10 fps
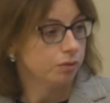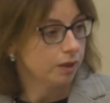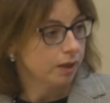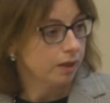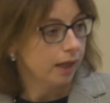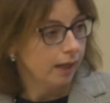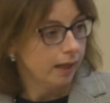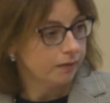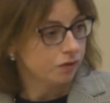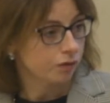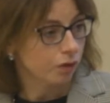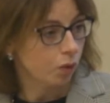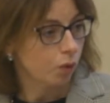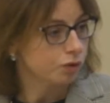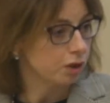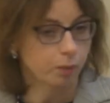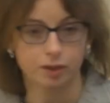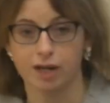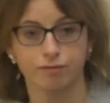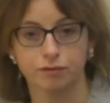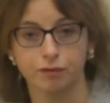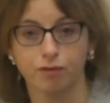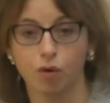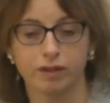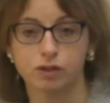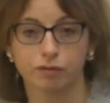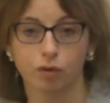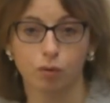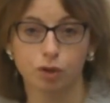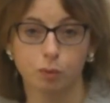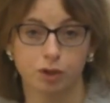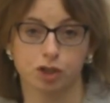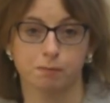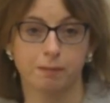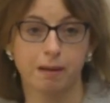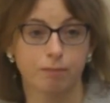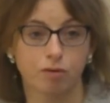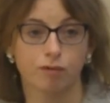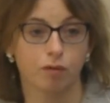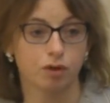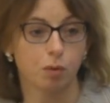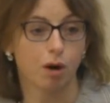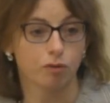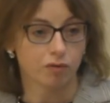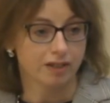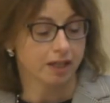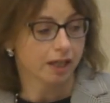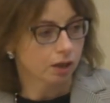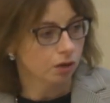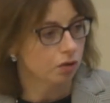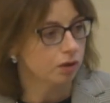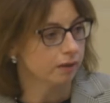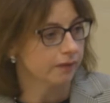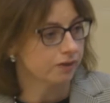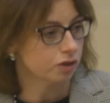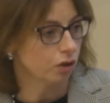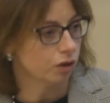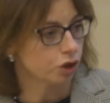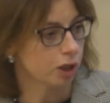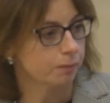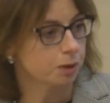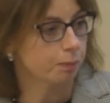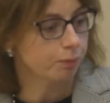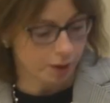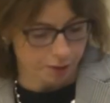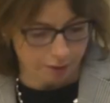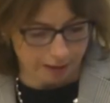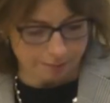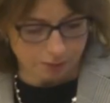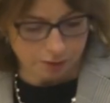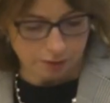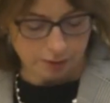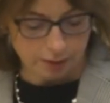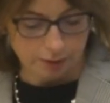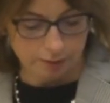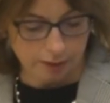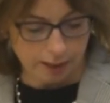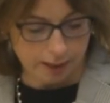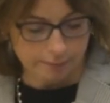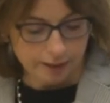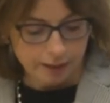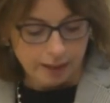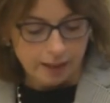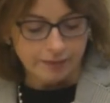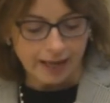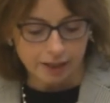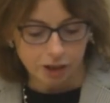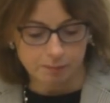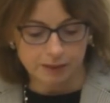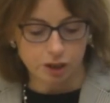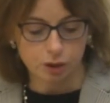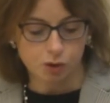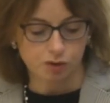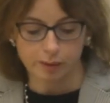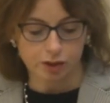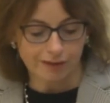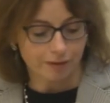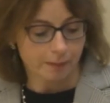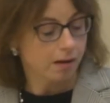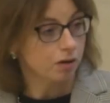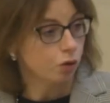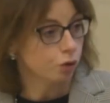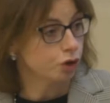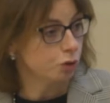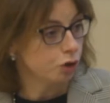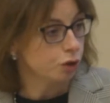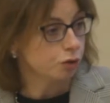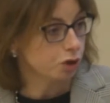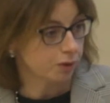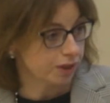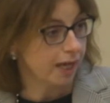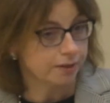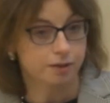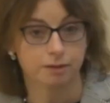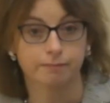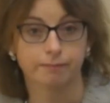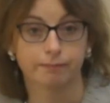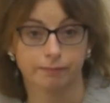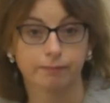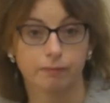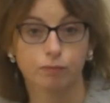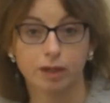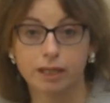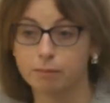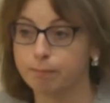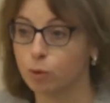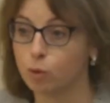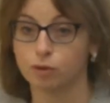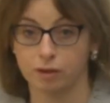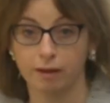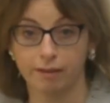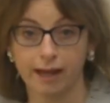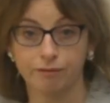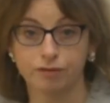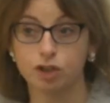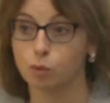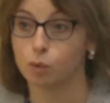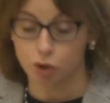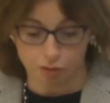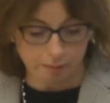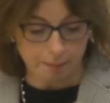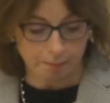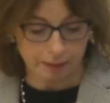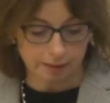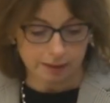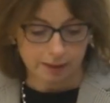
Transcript: the Inns of Court, so whichever of the 4 Inns of Court you wish to be a member of or you are already, and look at their scholarships programmes. Okay? That can be used for whichever bar course you choose to attend. Really important that for you all to remember.